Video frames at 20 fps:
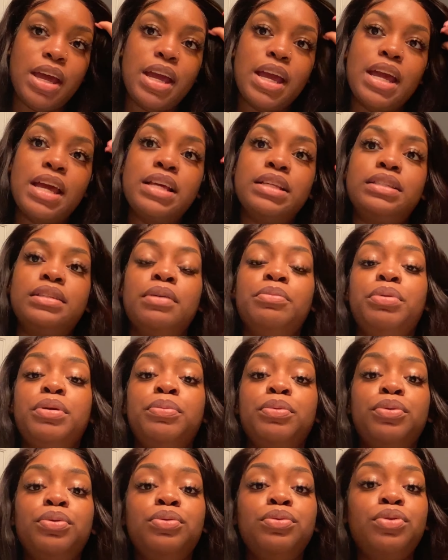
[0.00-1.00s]
it's some
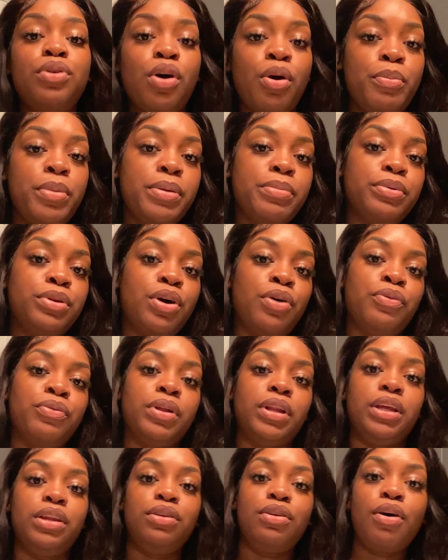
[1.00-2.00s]
people who know me but don't
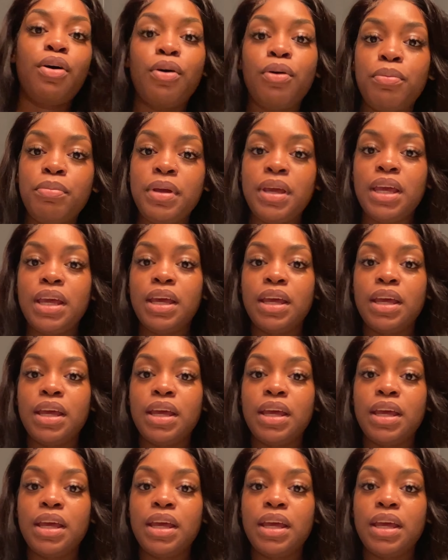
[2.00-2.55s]
really know me,